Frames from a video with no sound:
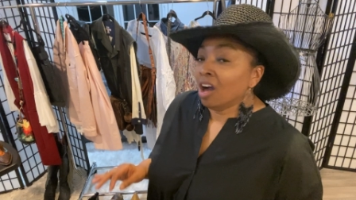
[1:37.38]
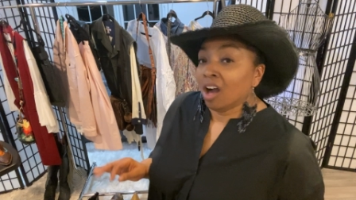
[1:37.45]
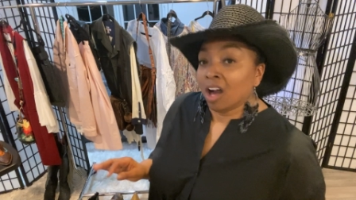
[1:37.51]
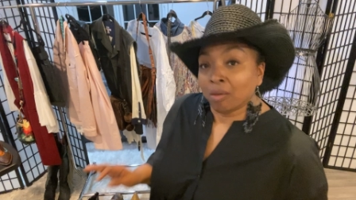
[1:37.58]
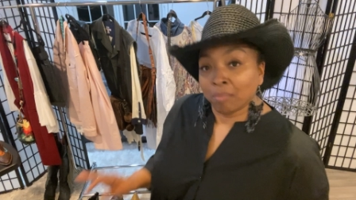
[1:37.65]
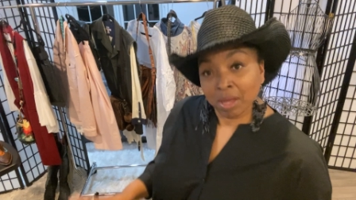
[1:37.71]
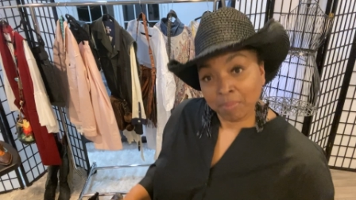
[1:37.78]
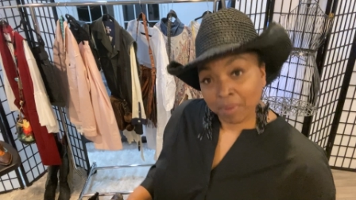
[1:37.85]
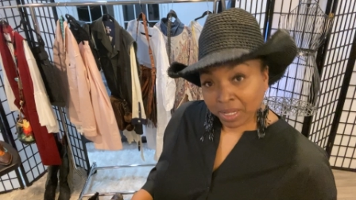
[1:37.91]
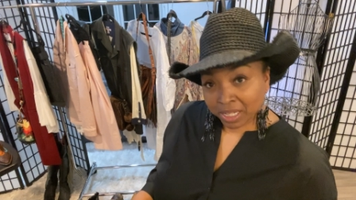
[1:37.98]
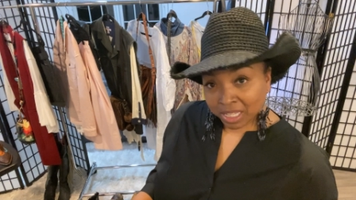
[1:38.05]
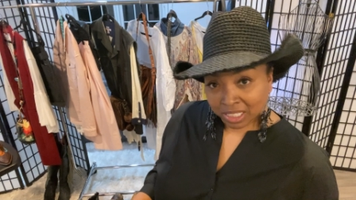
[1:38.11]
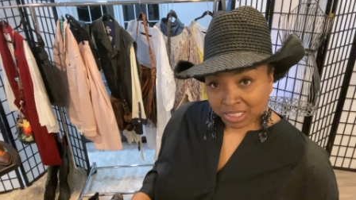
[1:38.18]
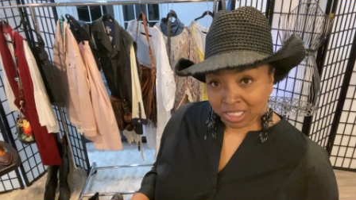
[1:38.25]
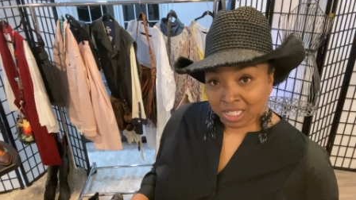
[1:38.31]
on my
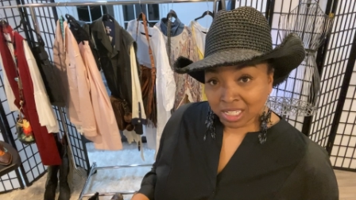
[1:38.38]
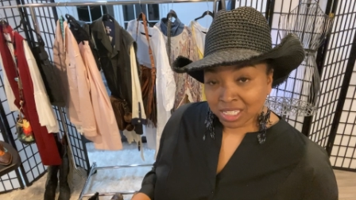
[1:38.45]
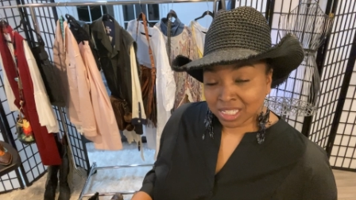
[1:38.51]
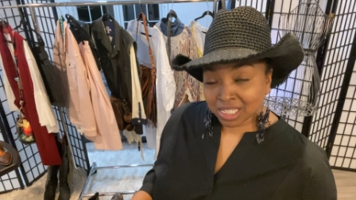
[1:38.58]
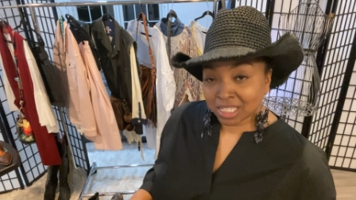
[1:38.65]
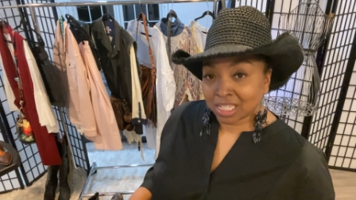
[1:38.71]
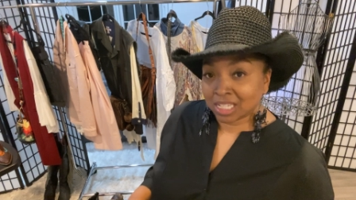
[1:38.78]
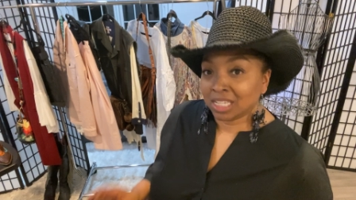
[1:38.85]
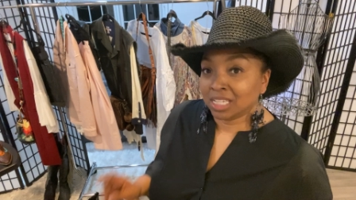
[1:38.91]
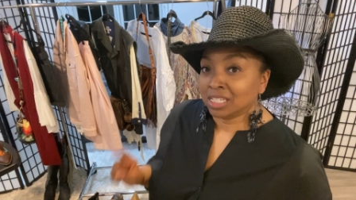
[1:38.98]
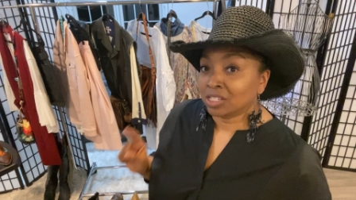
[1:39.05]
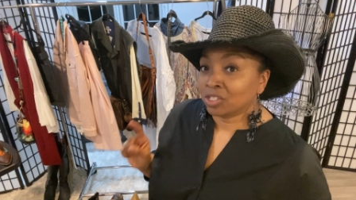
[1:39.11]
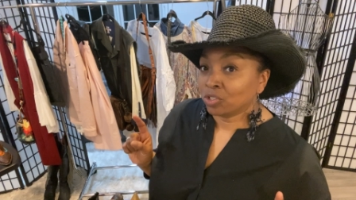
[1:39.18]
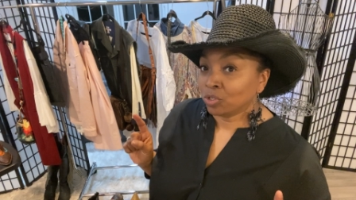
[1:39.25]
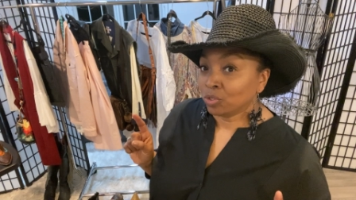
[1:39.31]
bucket list
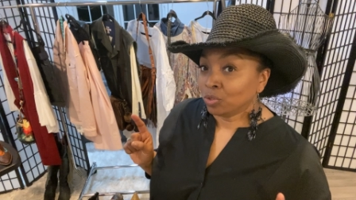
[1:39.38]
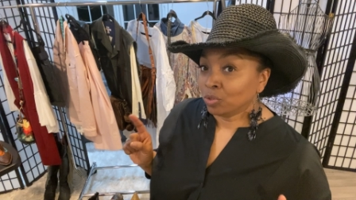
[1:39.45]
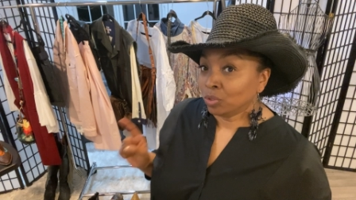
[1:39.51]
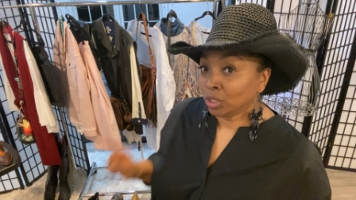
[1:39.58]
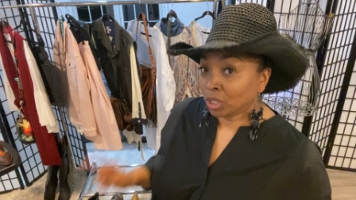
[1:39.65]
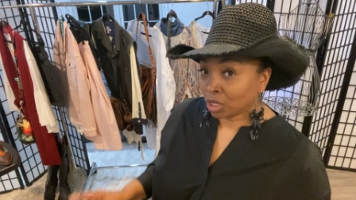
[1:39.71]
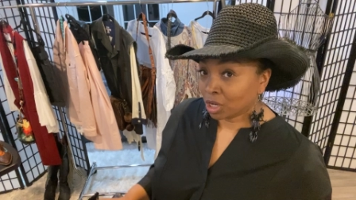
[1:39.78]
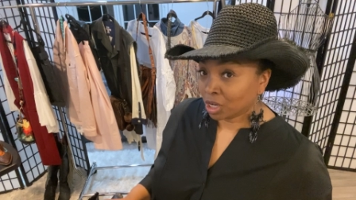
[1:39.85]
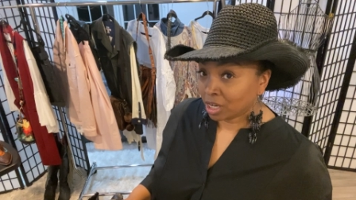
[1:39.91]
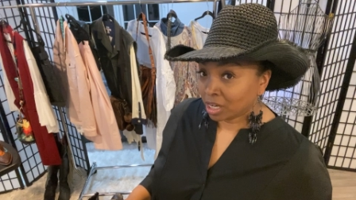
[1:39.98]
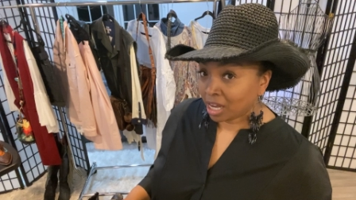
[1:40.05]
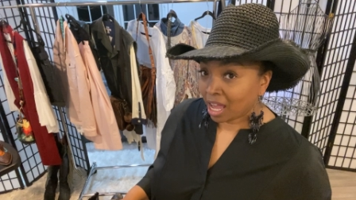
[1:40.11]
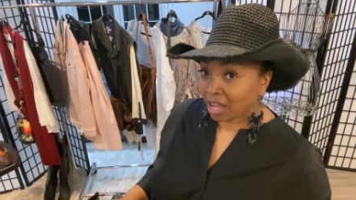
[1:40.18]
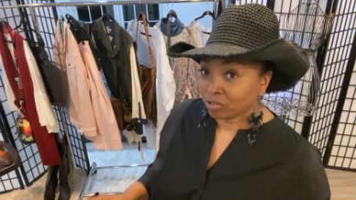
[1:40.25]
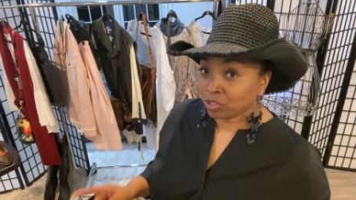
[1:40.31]
is to learn
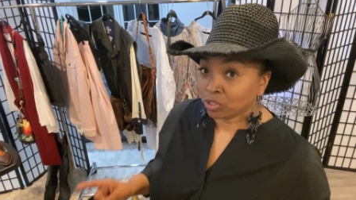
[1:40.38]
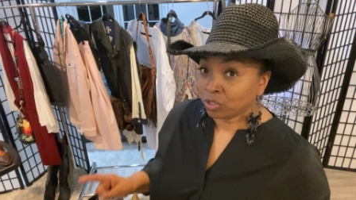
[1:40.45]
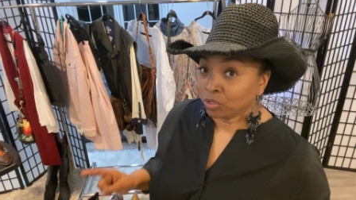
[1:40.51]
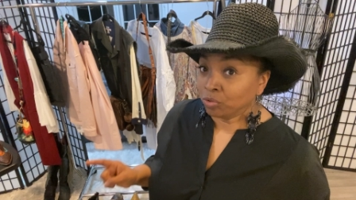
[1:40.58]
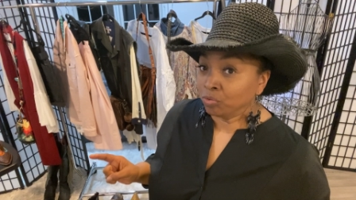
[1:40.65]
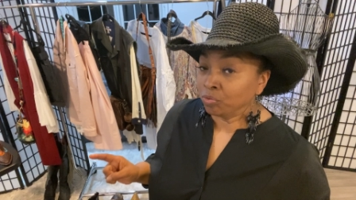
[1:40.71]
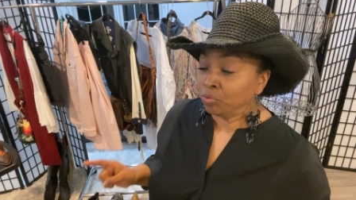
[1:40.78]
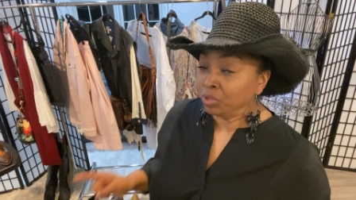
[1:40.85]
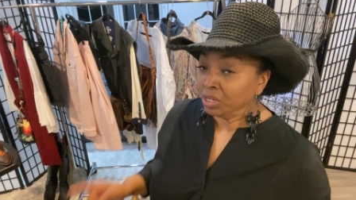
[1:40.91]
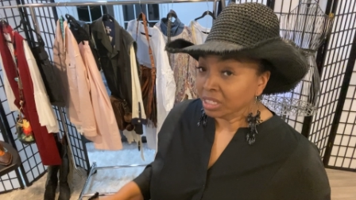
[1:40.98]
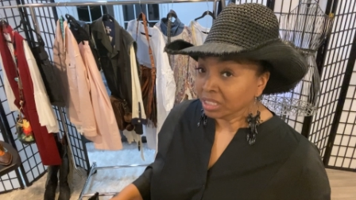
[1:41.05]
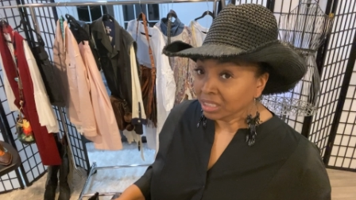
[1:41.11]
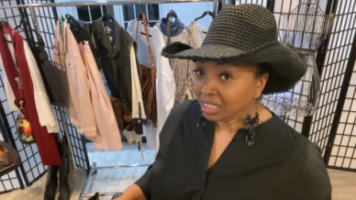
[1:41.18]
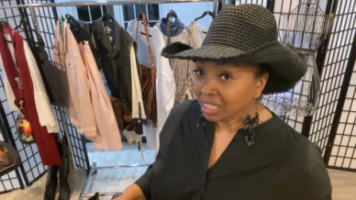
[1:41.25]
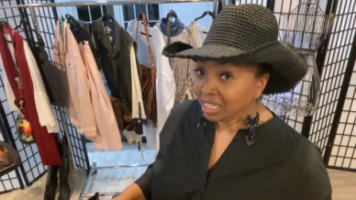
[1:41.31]
how to
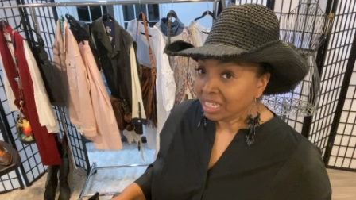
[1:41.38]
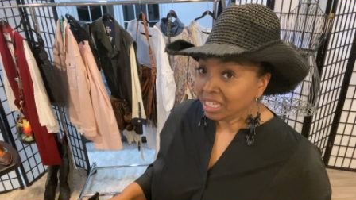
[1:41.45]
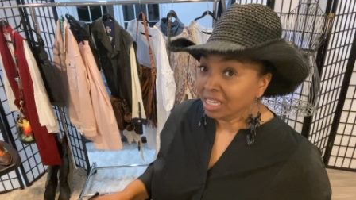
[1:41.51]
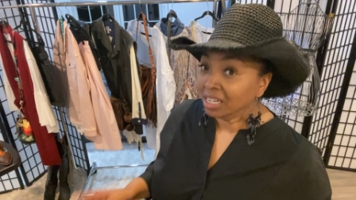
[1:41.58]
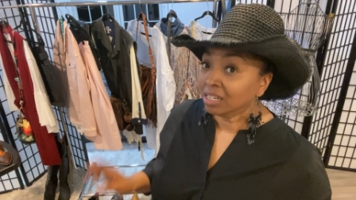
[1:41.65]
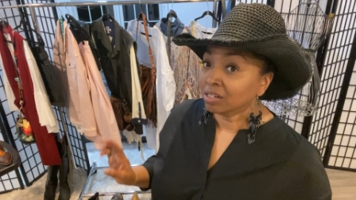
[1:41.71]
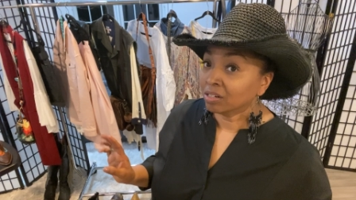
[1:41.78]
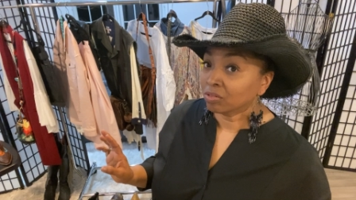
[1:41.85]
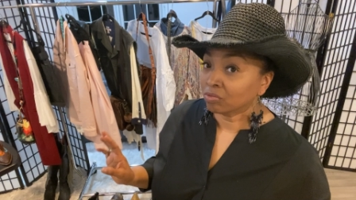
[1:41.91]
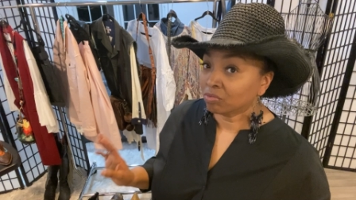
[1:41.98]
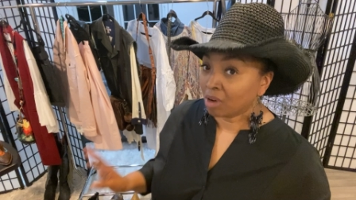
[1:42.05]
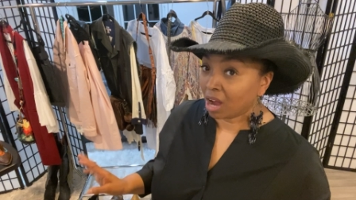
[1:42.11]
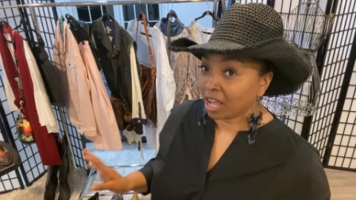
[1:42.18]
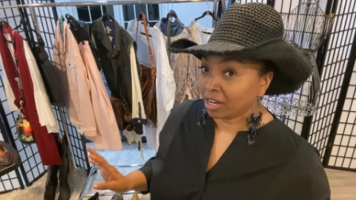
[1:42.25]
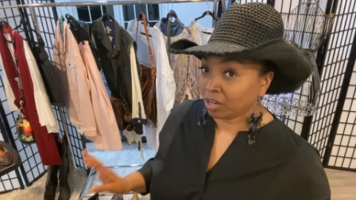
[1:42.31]
really
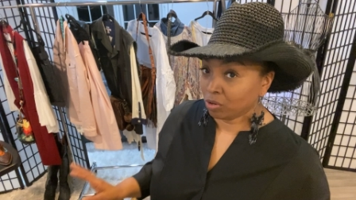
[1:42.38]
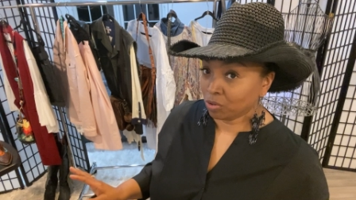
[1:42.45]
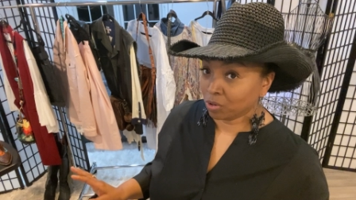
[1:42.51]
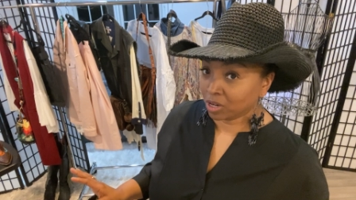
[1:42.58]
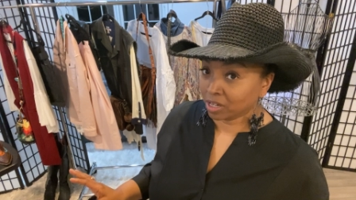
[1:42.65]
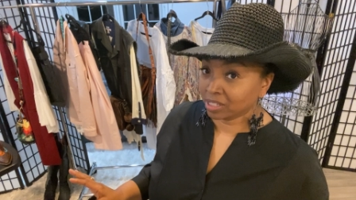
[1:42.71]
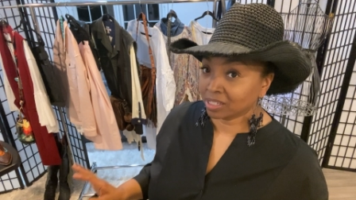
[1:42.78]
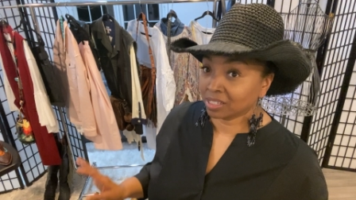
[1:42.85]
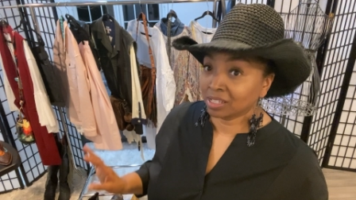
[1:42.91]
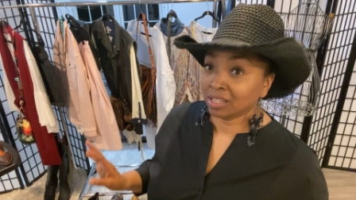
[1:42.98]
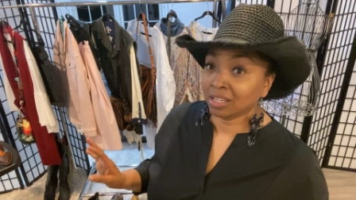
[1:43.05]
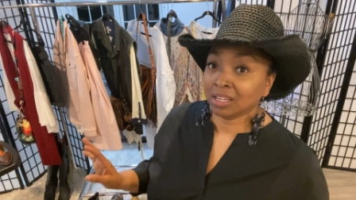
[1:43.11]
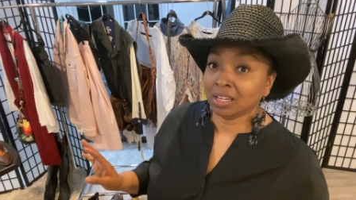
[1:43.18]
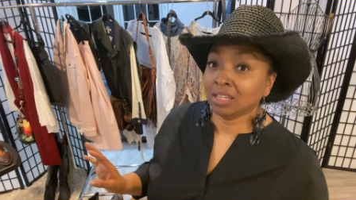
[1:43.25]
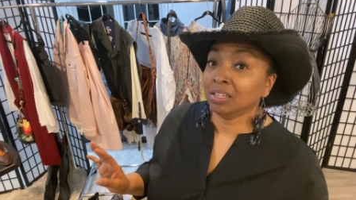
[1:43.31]
ride a horse.
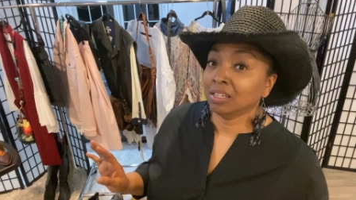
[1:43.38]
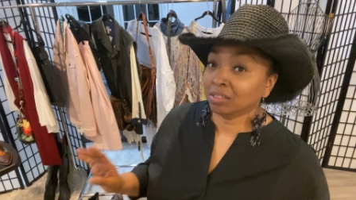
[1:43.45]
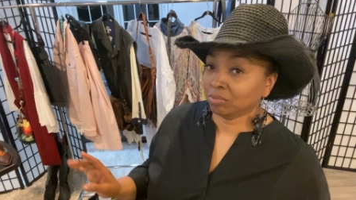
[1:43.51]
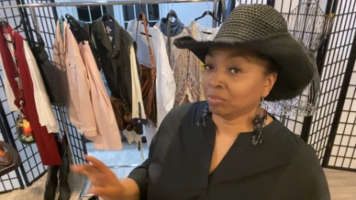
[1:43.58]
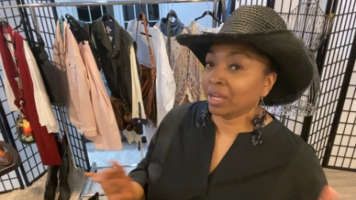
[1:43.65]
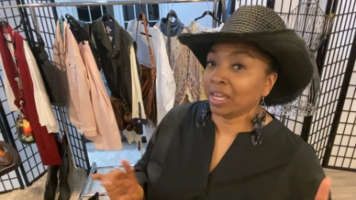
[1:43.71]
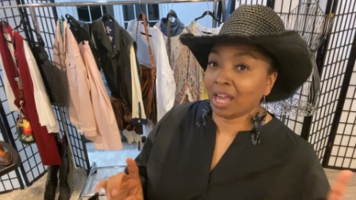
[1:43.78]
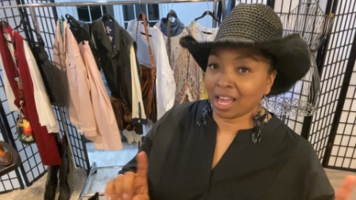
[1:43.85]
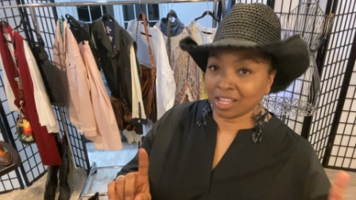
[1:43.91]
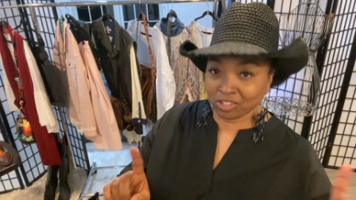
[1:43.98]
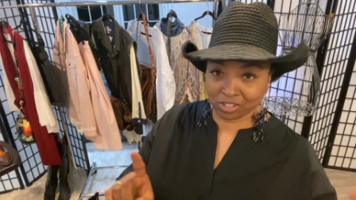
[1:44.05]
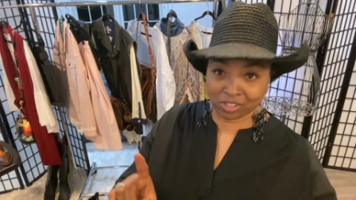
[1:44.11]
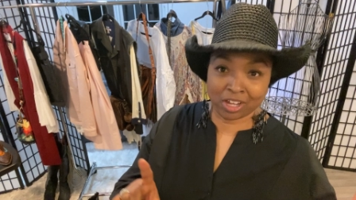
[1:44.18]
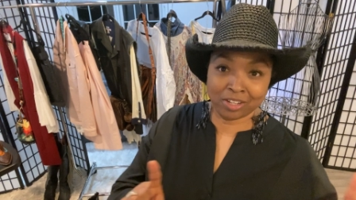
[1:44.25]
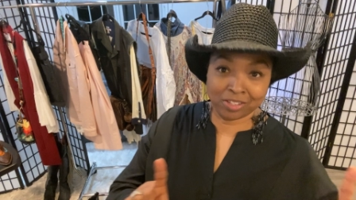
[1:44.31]
And wait, I
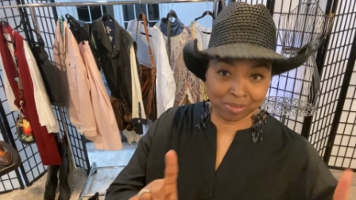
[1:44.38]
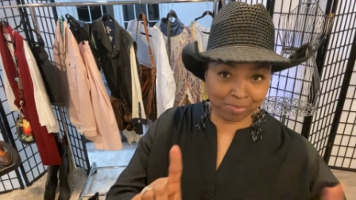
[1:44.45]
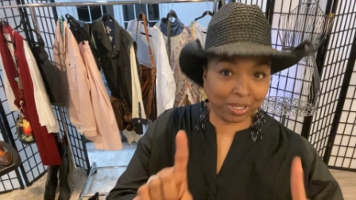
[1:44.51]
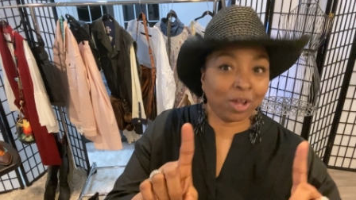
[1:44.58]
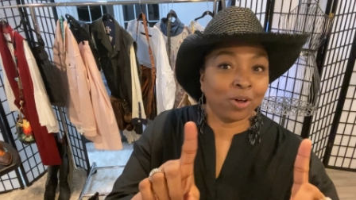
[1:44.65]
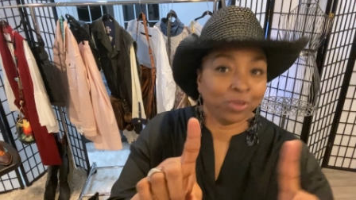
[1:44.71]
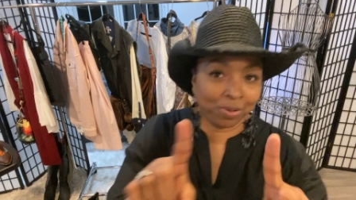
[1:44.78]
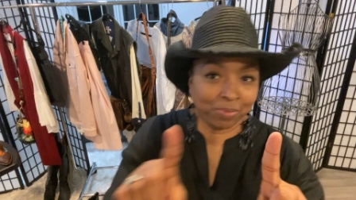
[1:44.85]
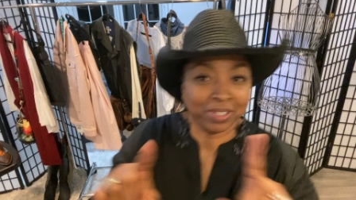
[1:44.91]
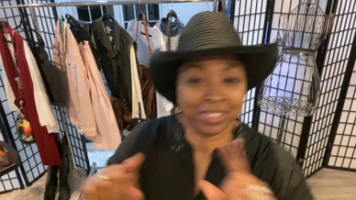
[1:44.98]
just thought of something. Hold on